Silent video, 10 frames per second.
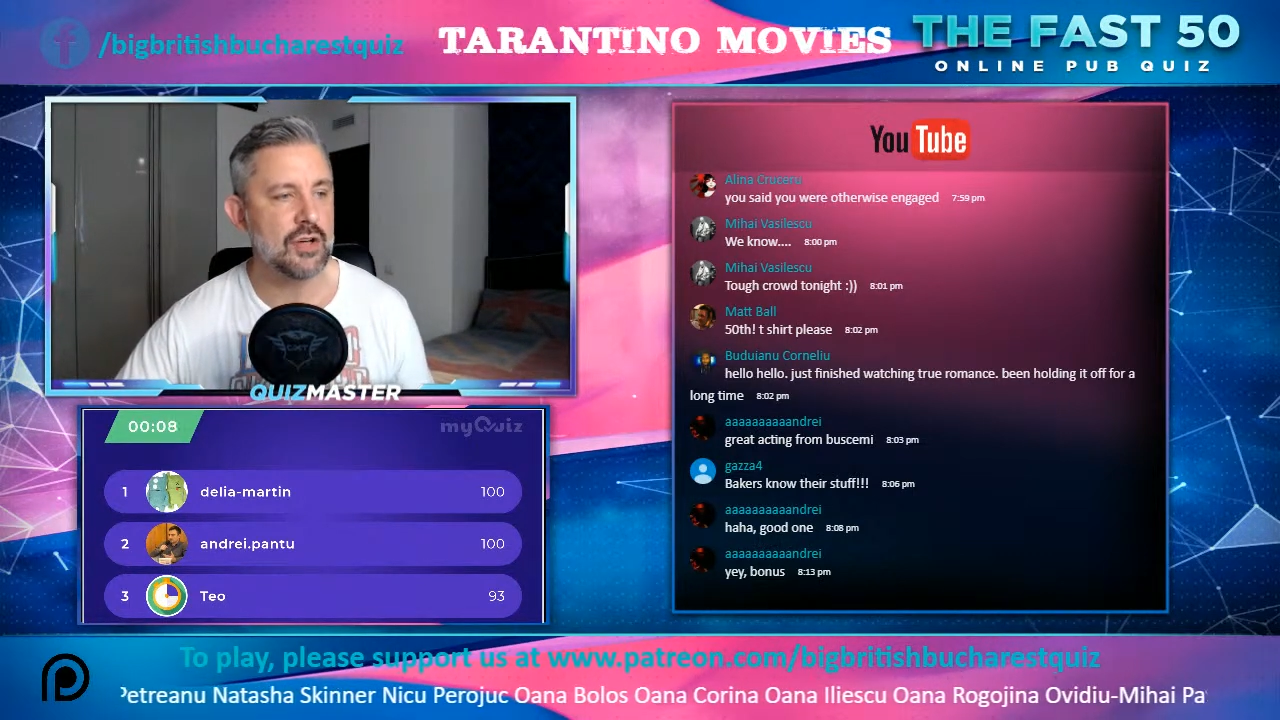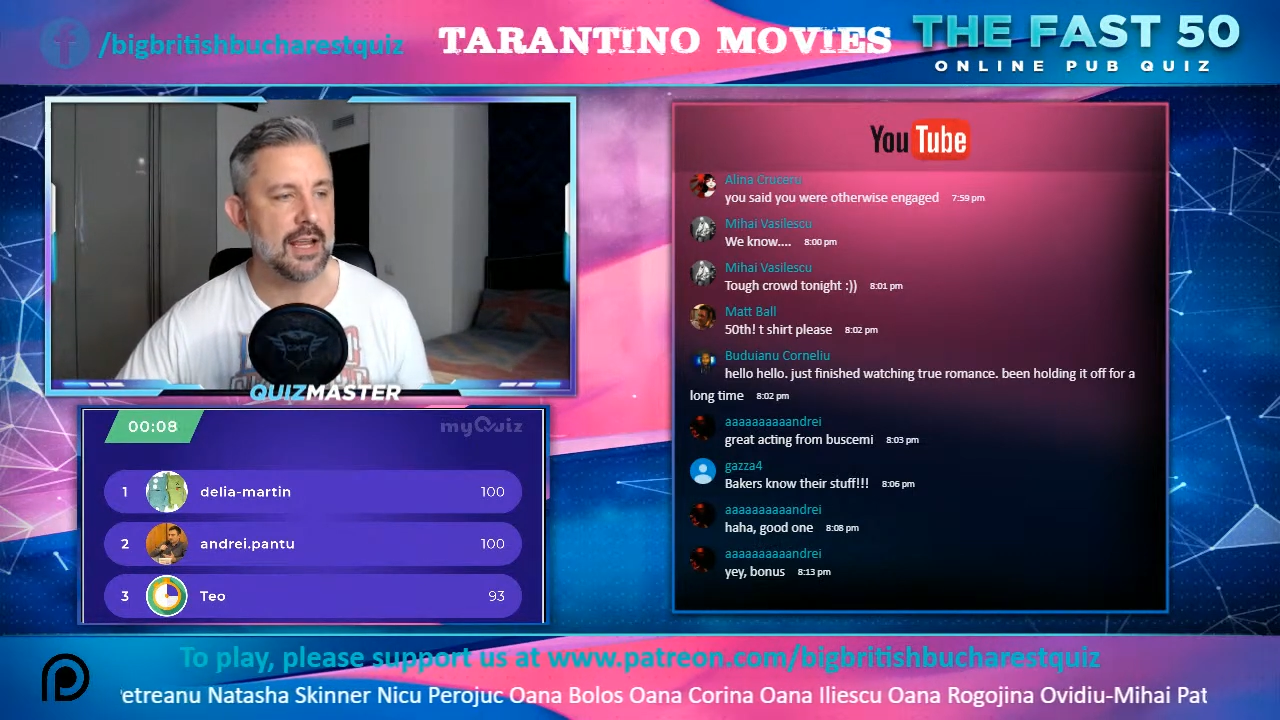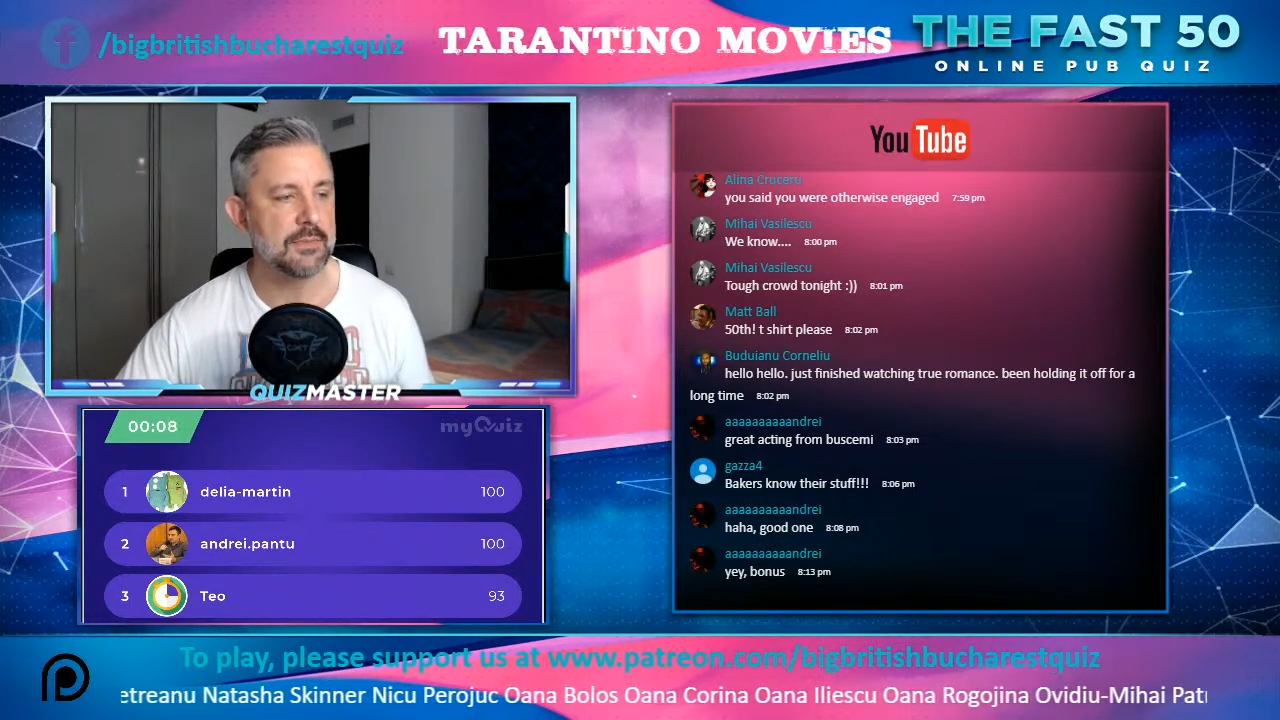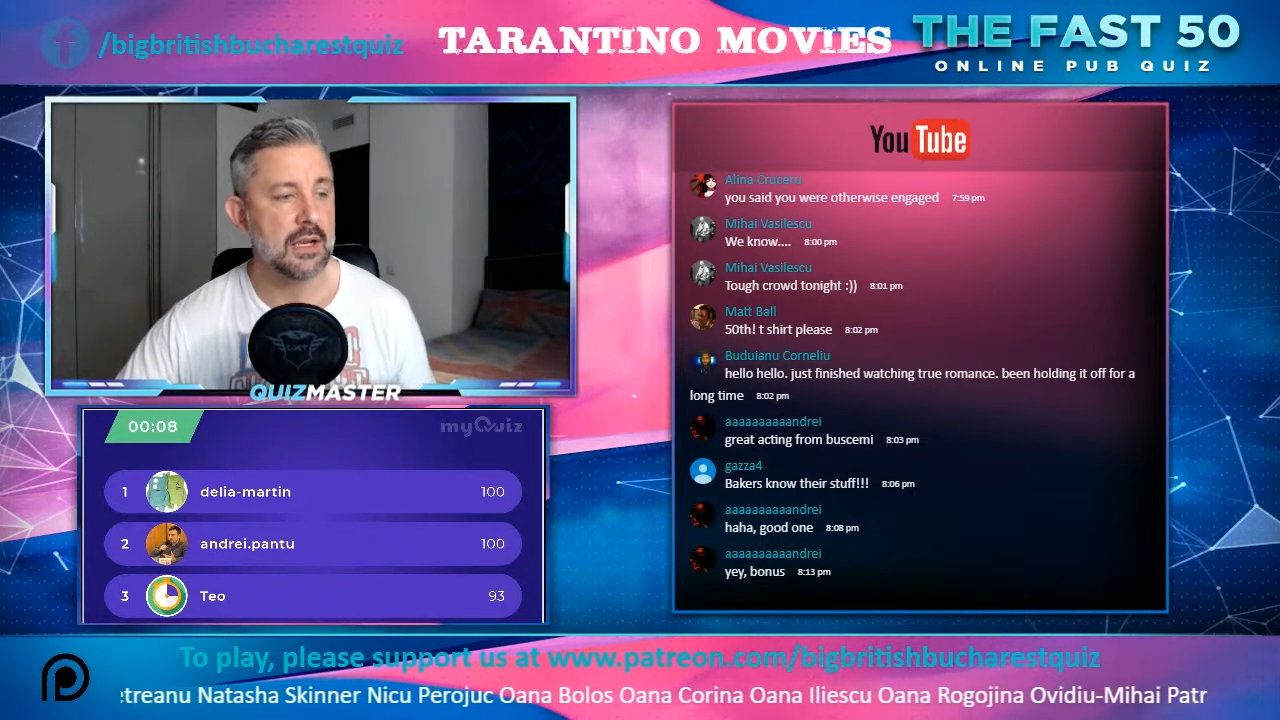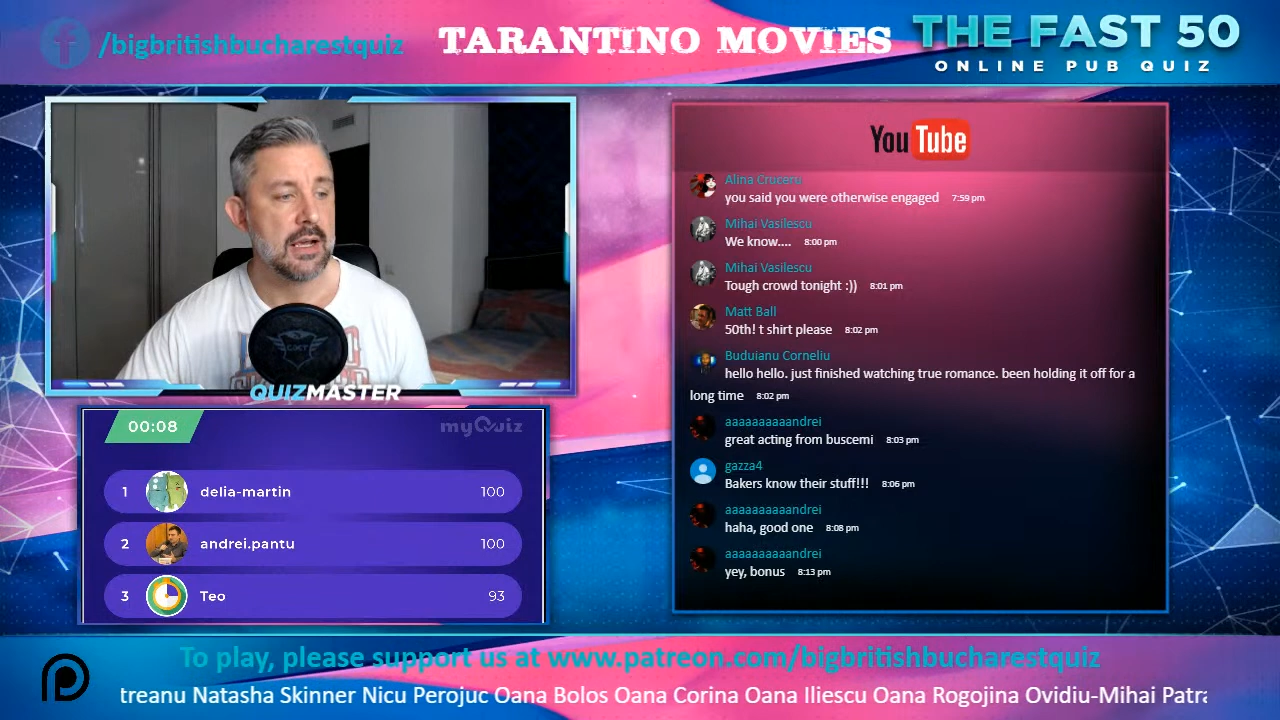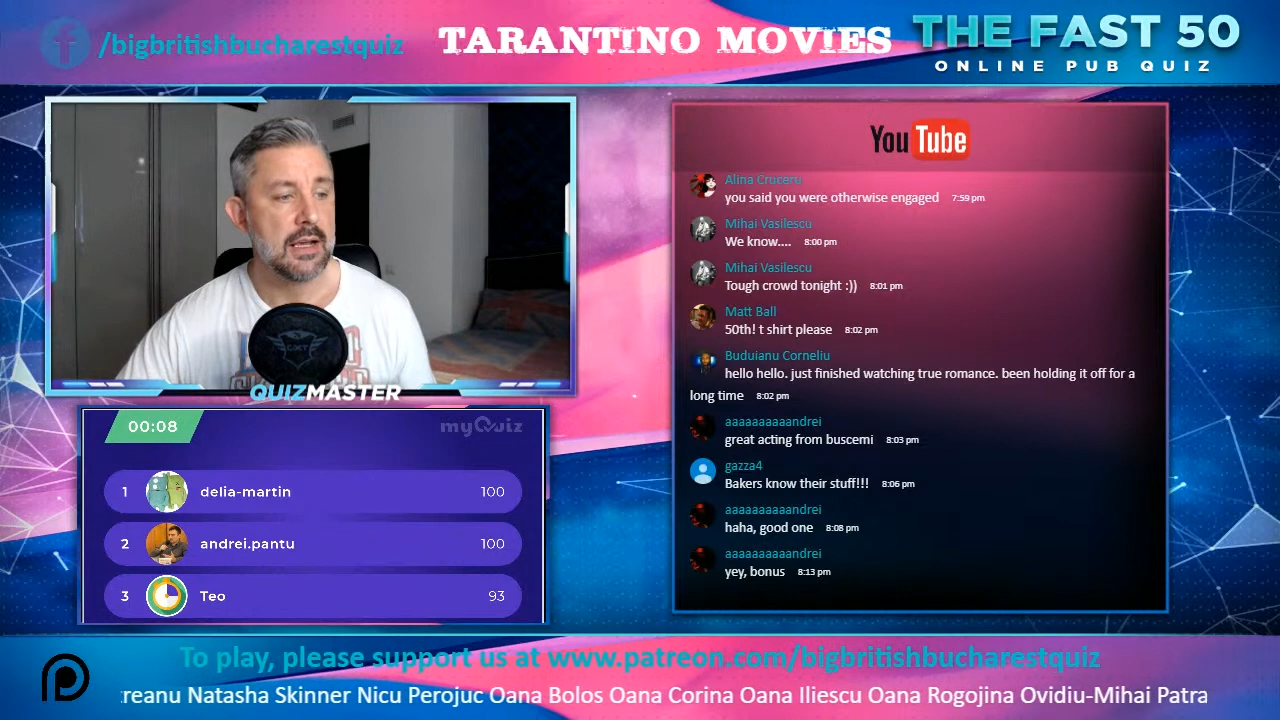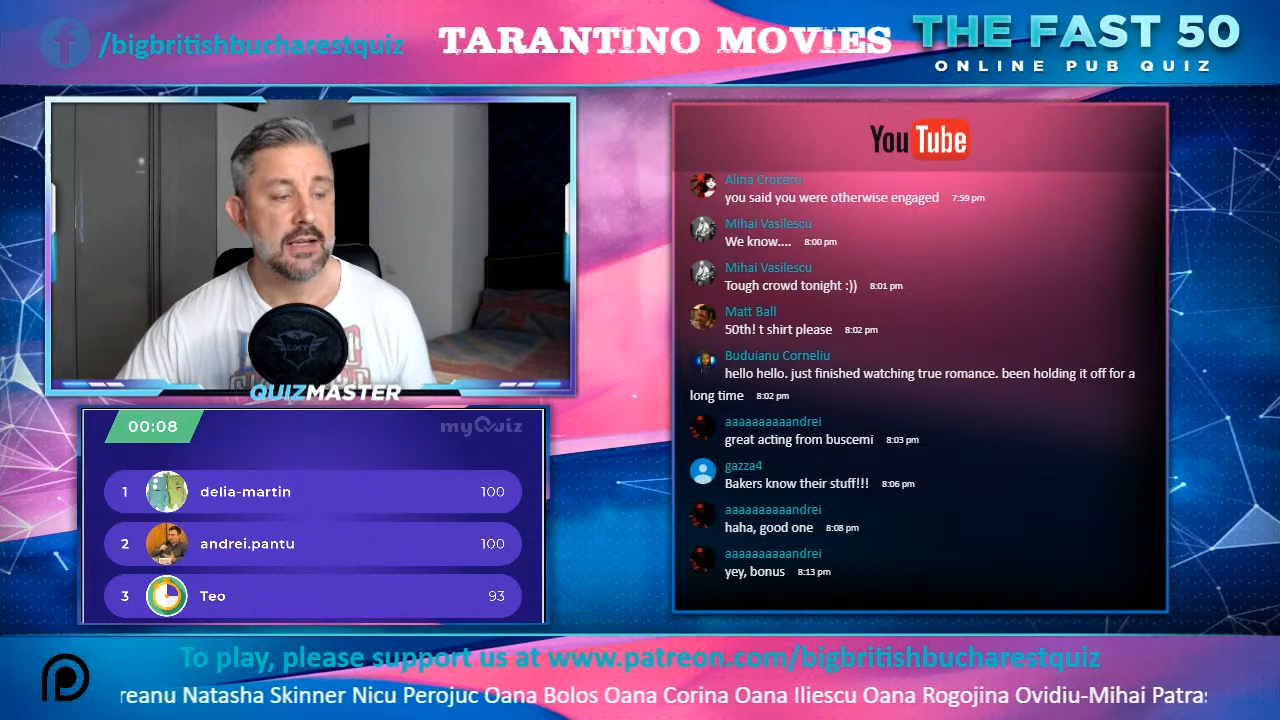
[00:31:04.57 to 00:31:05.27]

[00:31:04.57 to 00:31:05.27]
James.